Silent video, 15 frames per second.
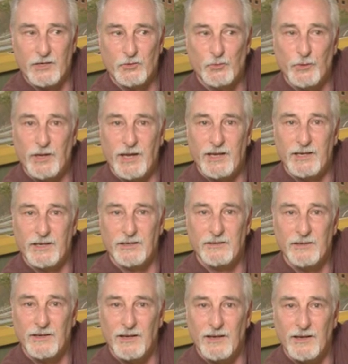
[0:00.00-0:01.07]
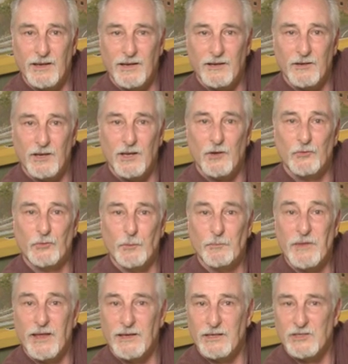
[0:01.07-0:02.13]
created from
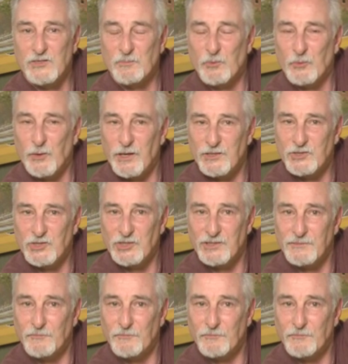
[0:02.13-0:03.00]
that inspiration.